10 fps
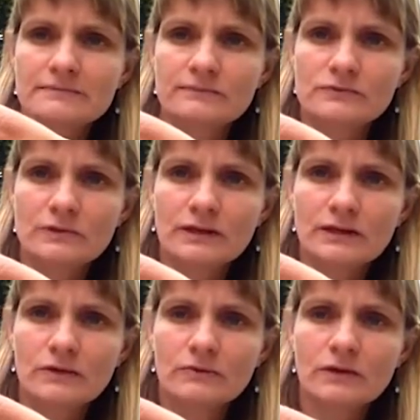It's really
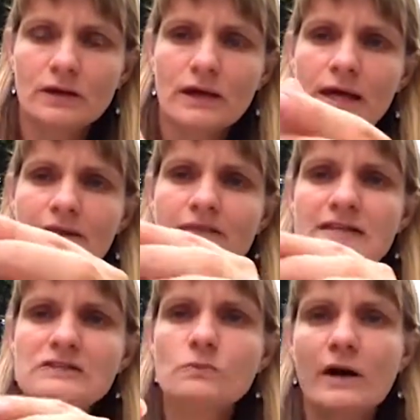cute.
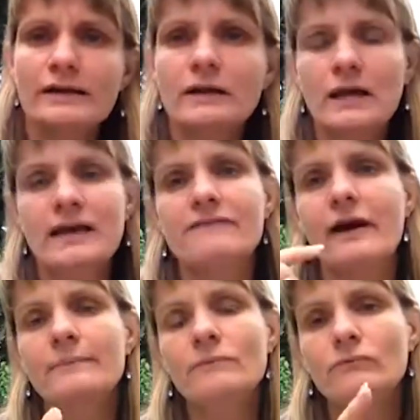This one, if
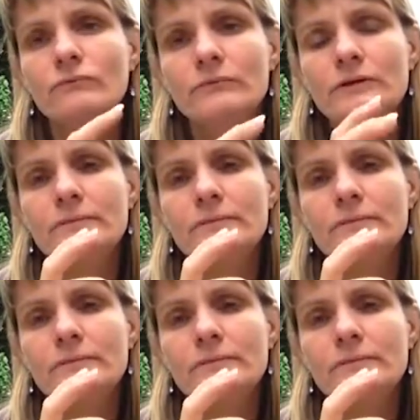I'm,